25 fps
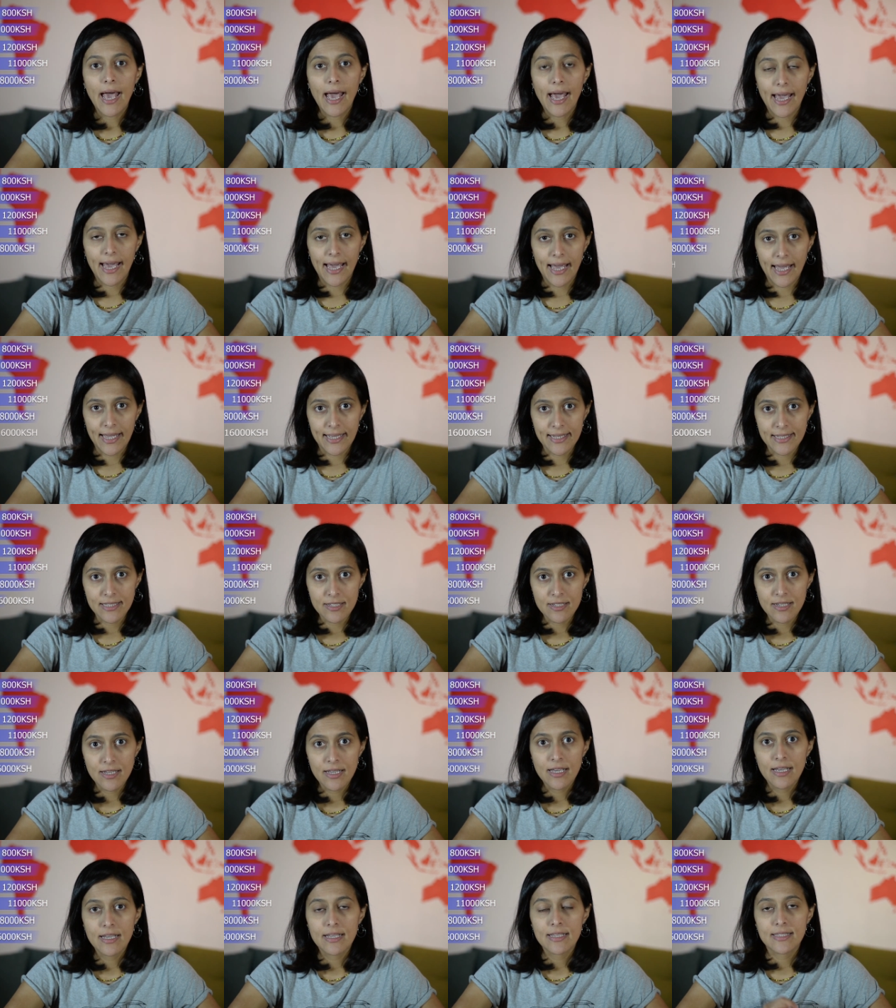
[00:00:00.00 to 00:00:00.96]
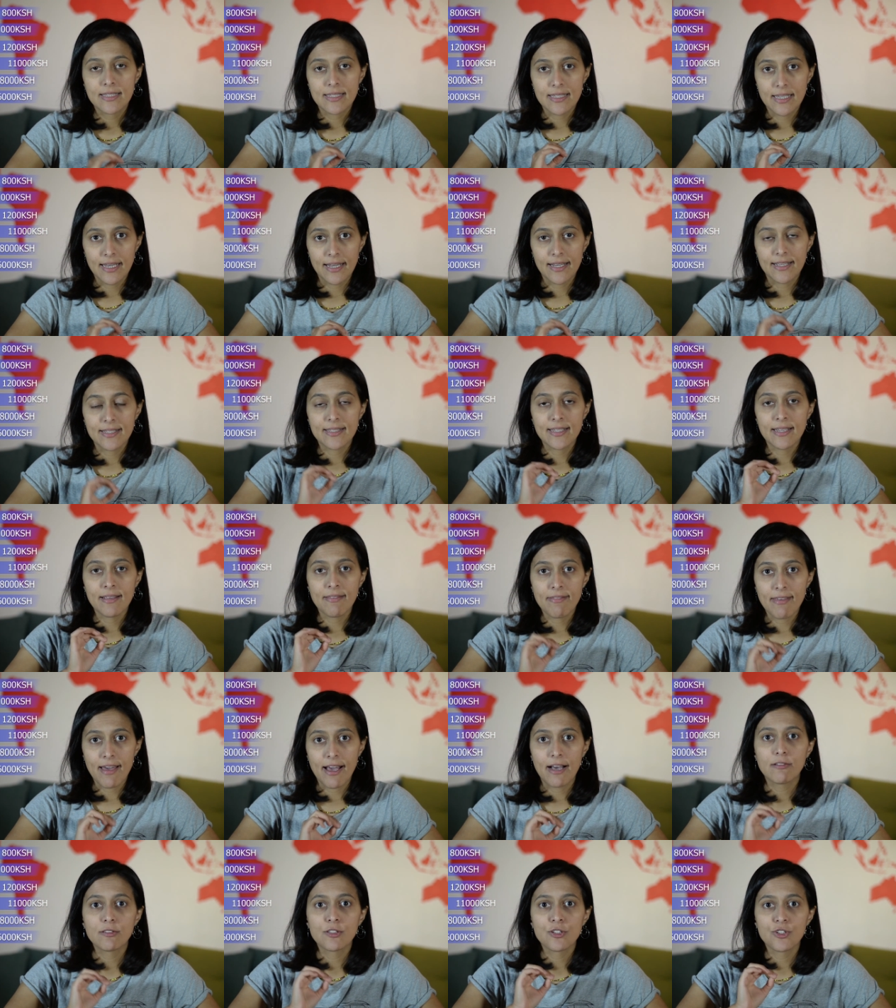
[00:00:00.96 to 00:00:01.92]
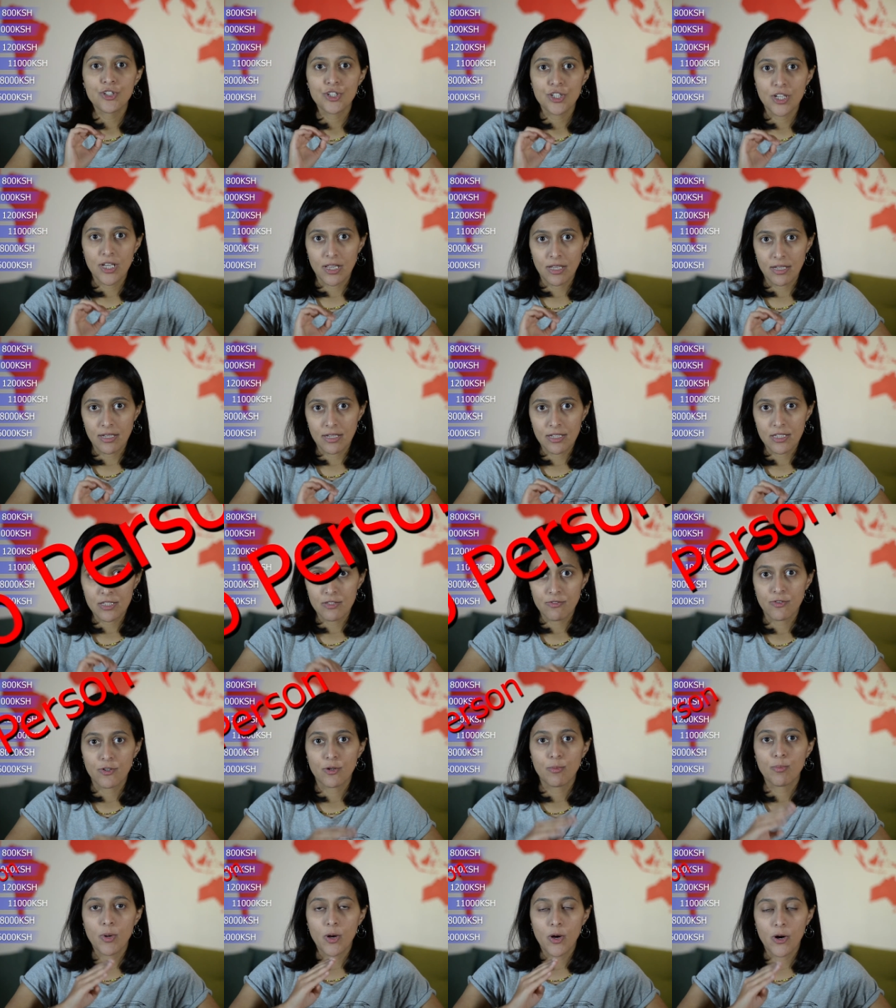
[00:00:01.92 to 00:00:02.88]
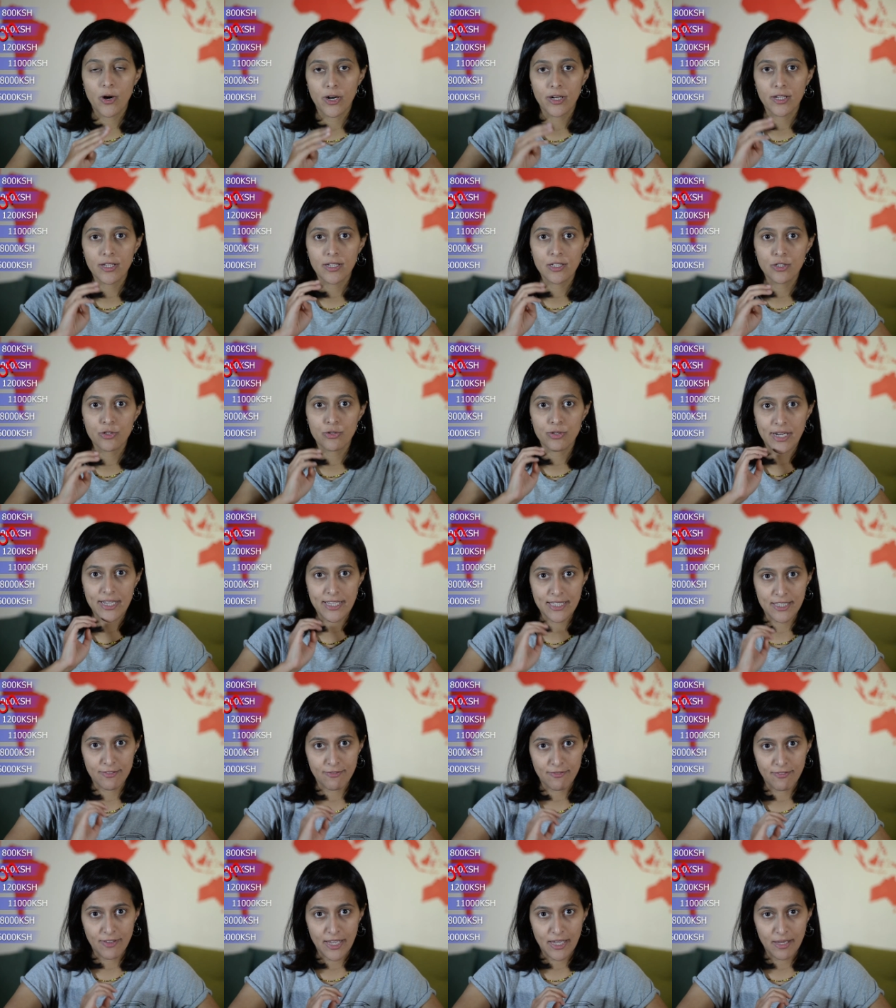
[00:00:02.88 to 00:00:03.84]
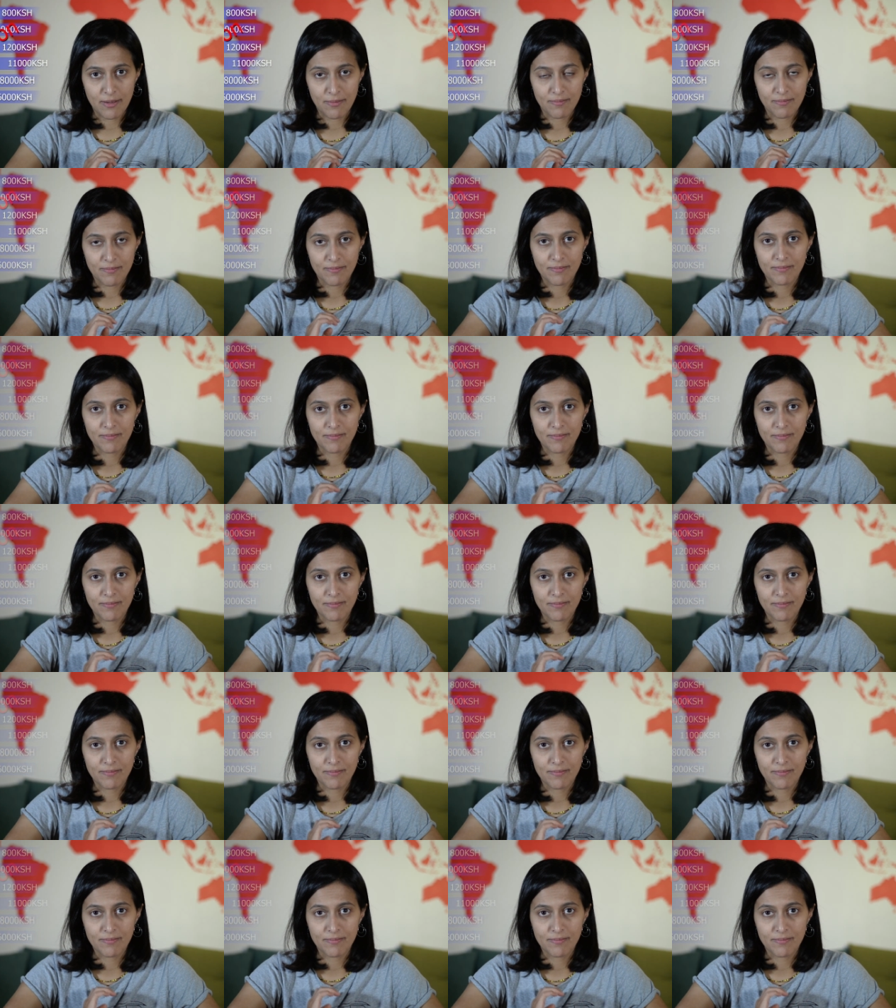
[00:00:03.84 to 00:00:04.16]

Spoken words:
And 16,000 shillings for park entrance fee.